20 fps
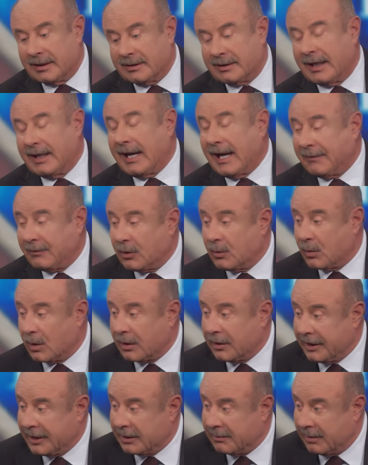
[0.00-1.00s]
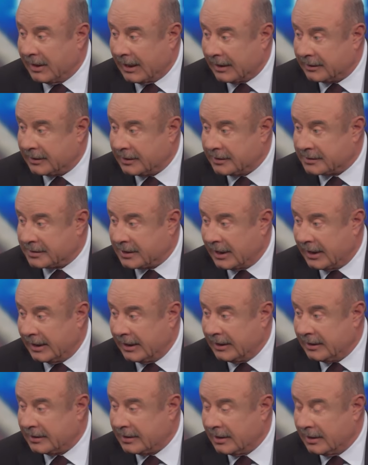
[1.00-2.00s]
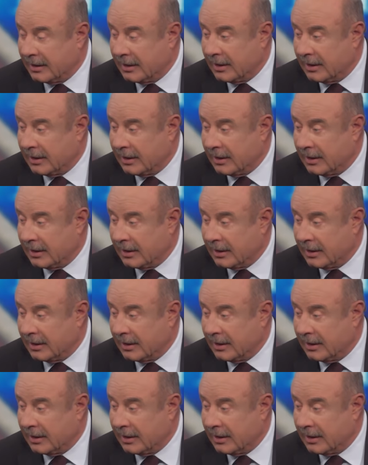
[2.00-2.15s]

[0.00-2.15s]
that they have to worry about this hate.